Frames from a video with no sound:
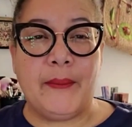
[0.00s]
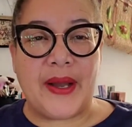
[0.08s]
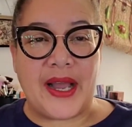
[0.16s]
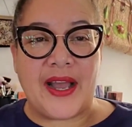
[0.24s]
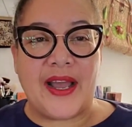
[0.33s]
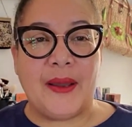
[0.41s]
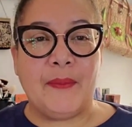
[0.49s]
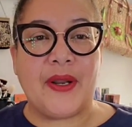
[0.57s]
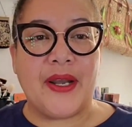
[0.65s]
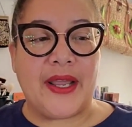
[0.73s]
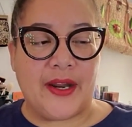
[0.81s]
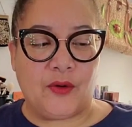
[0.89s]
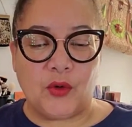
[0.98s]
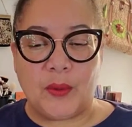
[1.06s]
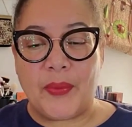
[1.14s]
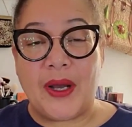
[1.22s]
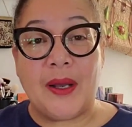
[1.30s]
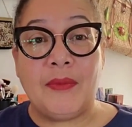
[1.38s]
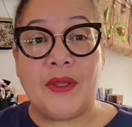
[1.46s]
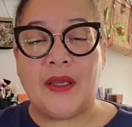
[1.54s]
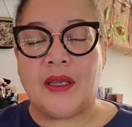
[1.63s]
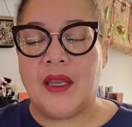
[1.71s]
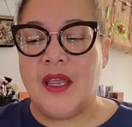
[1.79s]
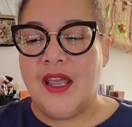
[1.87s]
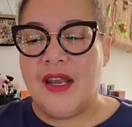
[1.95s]
by Banana Republic.
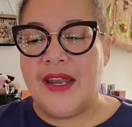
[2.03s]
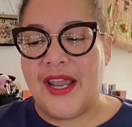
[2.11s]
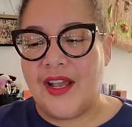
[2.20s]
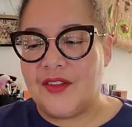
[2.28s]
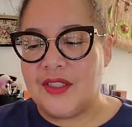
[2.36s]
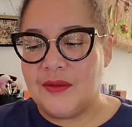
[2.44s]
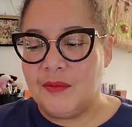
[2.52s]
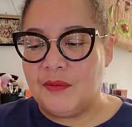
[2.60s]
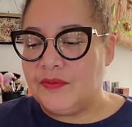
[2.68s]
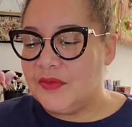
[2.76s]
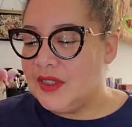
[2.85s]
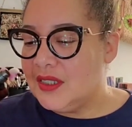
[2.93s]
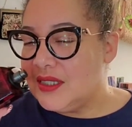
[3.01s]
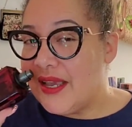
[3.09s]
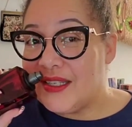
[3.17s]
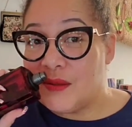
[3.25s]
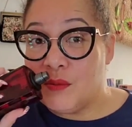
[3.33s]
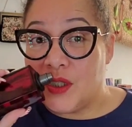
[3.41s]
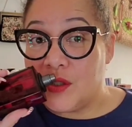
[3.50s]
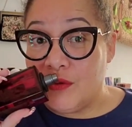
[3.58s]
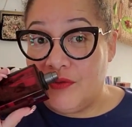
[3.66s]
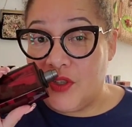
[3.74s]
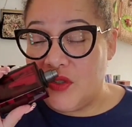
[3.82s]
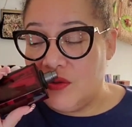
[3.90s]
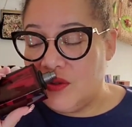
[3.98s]
Now, this has mixed
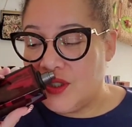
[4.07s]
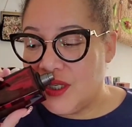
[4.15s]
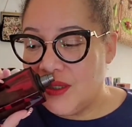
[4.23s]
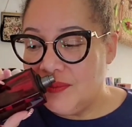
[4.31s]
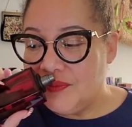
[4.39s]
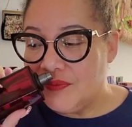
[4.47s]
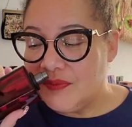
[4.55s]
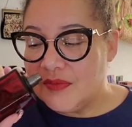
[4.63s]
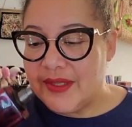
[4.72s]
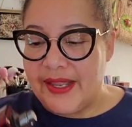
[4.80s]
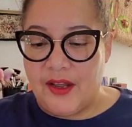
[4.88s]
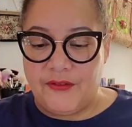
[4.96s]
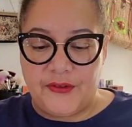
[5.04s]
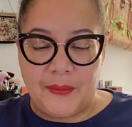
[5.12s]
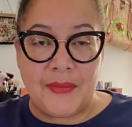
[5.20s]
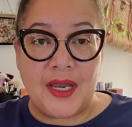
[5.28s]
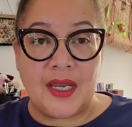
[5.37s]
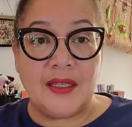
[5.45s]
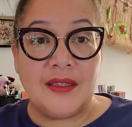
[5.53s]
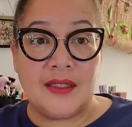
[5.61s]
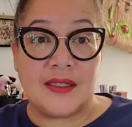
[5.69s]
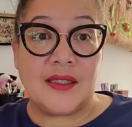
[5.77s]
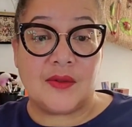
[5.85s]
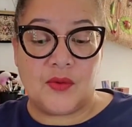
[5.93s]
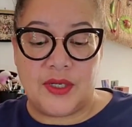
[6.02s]
reviews. Now, for me,
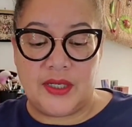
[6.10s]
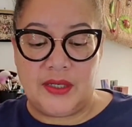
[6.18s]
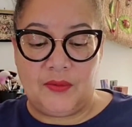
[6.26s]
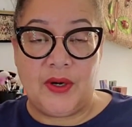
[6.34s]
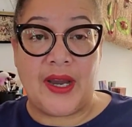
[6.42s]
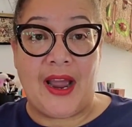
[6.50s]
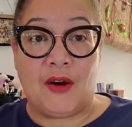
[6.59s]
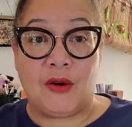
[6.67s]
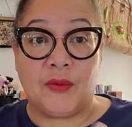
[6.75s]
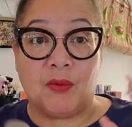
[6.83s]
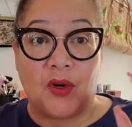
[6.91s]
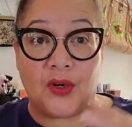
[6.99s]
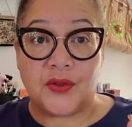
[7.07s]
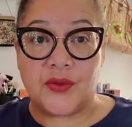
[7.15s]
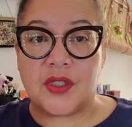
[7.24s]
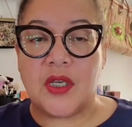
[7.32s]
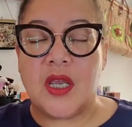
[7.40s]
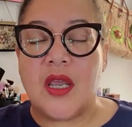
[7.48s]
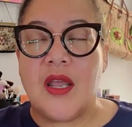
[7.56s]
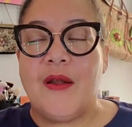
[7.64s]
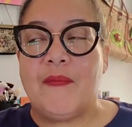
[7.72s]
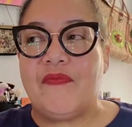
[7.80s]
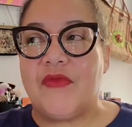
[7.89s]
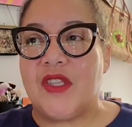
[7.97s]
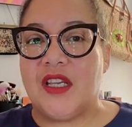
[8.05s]
this is how it rolls.
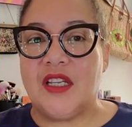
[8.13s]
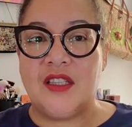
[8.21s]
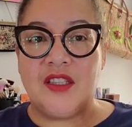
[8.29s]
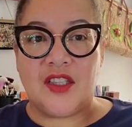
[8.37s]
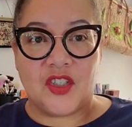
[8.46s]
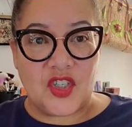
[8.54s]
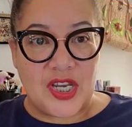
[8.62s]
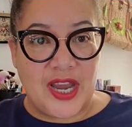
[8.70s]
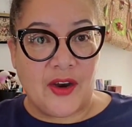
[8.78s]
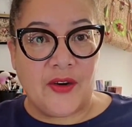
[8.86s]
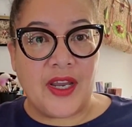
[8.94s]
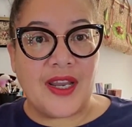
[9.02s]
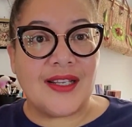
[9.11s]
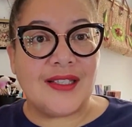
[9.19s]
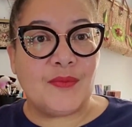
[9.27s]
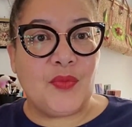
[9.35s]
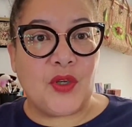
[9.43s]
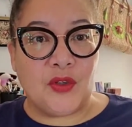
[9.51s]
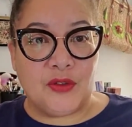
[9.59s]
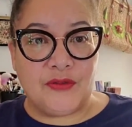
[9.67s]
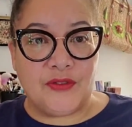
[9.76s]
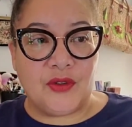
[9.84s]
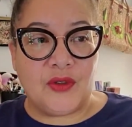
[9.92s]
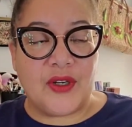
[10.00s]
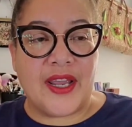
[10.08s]
The cherry is
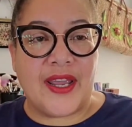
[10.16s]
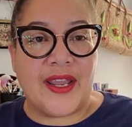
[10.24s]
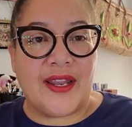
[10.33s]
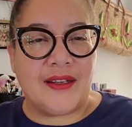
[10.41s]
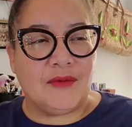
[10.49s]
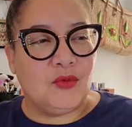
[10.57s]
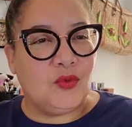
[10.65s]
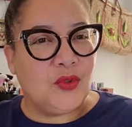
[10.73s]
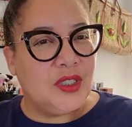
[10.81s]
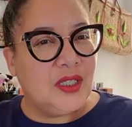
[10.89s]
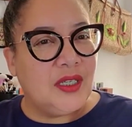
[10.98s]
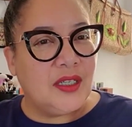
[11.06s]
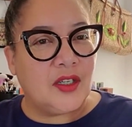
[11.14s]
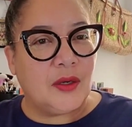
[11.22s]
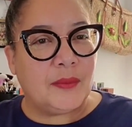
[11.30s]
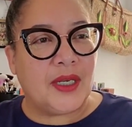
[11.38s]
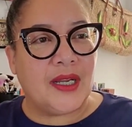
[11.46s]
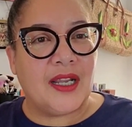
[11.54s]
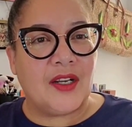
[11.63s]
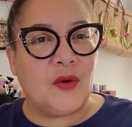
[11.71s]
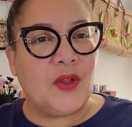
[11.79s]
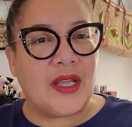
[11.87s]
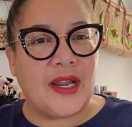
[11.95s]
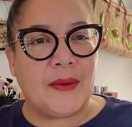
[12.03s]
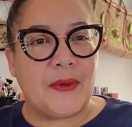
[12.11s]
beautiful and really good on me. Now, I know a
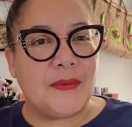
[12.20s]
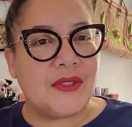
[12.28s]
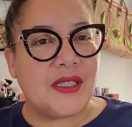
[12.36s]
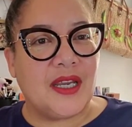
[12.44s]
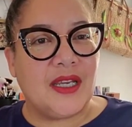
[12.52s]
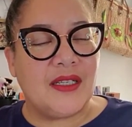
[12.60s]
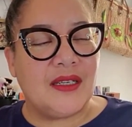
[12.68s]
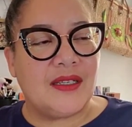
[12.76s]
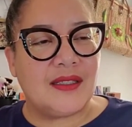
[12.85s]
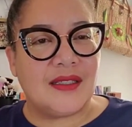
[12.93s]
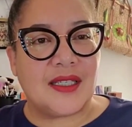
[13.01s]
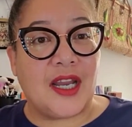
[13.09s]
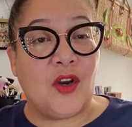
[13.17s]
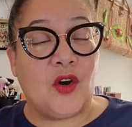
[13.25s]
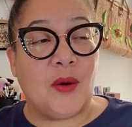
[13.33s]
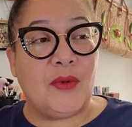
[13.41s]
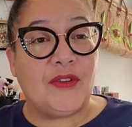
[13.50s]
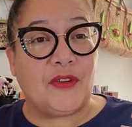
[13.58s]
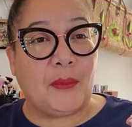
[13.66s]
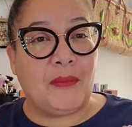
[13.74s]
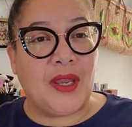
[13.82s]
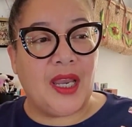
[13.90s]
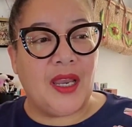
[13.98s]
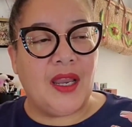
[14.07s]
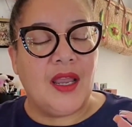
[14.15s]
lot of people say it doesn't stay on, but for
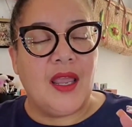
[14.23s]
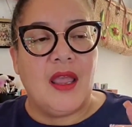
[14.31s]
me,